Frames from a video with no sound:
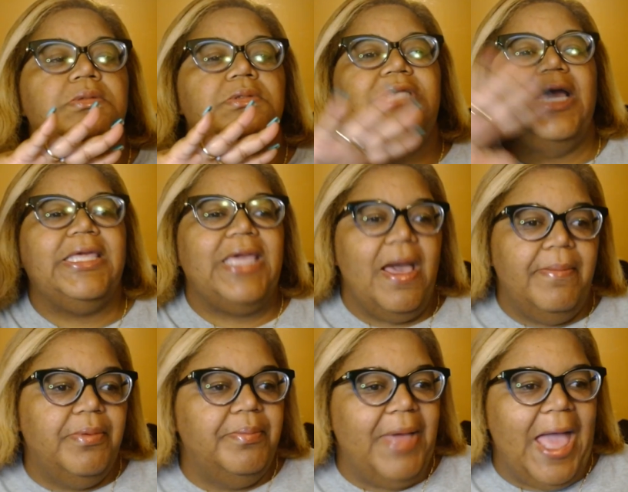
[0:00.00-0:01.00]
they kept
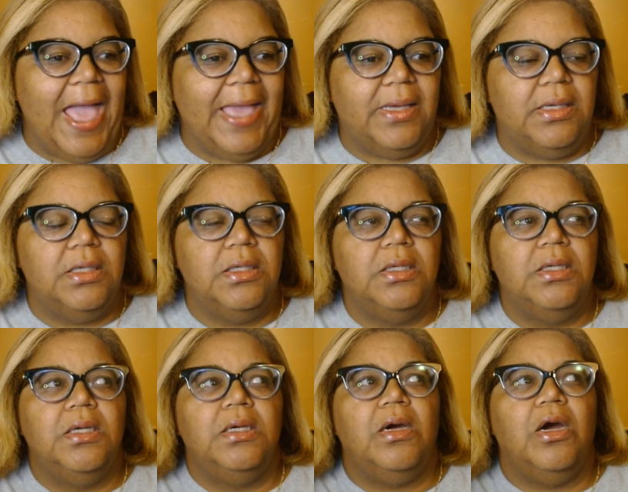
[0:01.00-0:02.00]
them back
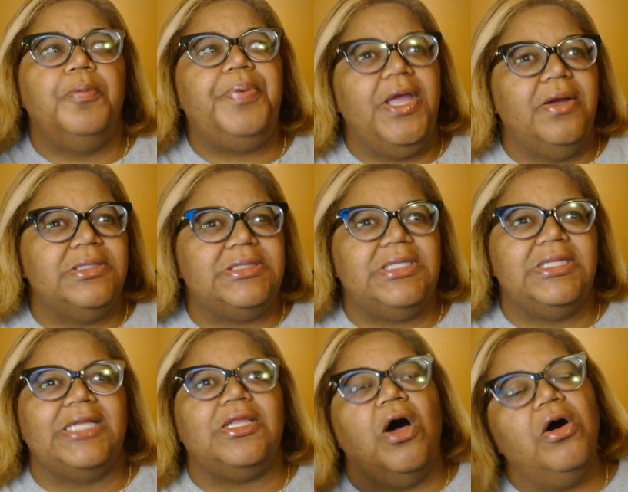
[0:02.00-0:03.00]
her parents,
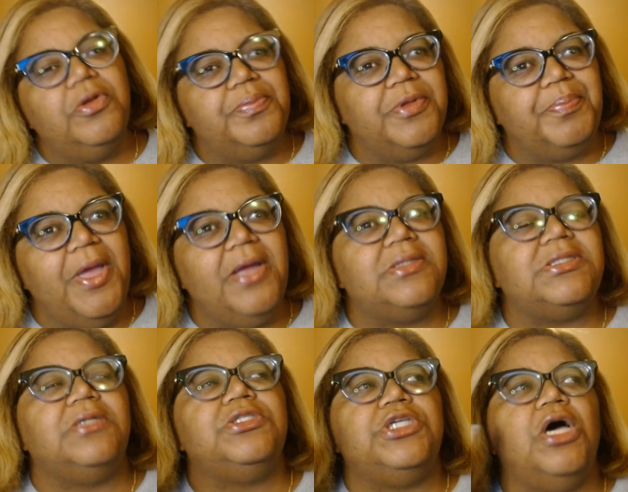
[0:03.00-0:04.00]
like the older, the parents,
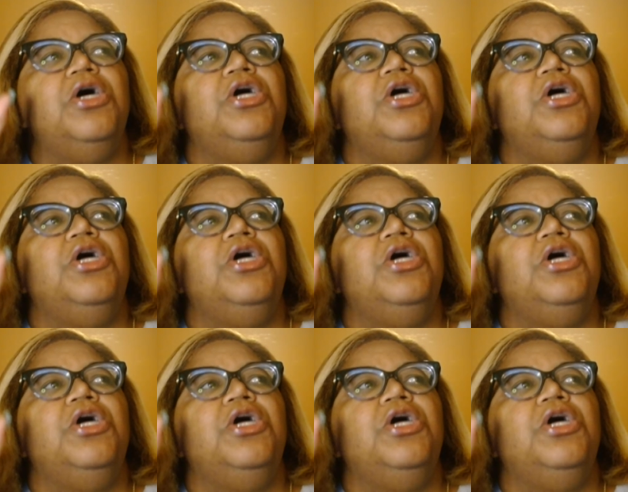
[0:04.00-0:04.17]
jo-